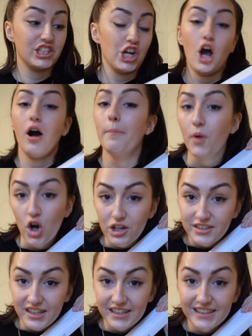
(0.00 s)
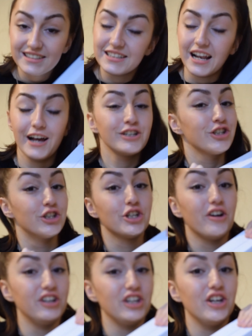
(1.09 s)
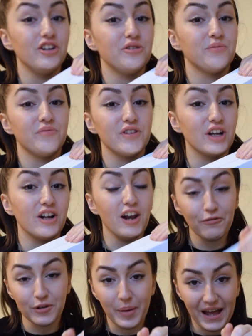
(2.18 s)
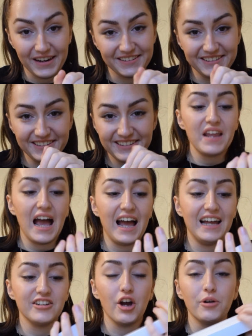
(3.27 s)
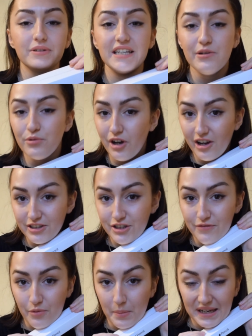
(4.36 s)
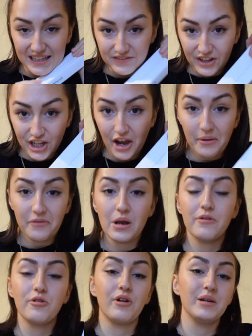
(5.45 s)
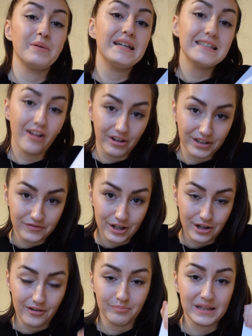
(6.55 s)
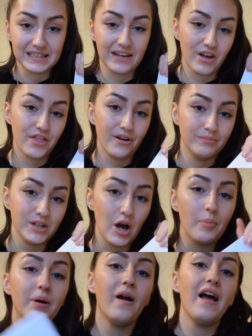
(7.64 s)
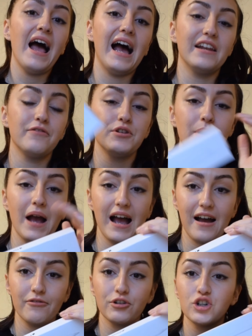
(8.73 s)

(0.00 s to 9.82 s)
unboxing / just showing you the lovely pen. And I will see you all guys soon for my next video. If you haven't already, please like this video and please give it a thumbs up. And if you have,